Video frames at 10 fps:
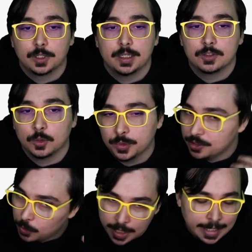Okay, so we
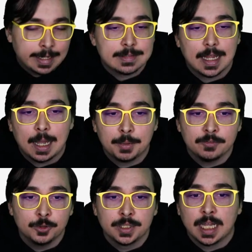just want to get into the habit
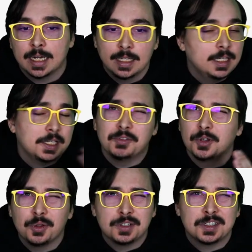of doing that, even
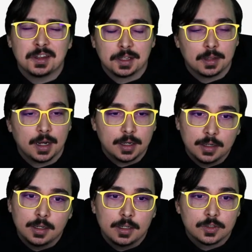though there's nothing
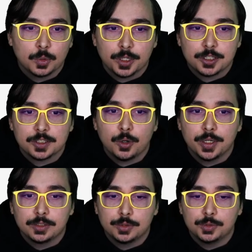there. So we're just
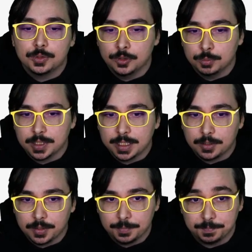going to duplicate
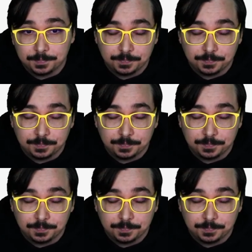our theme.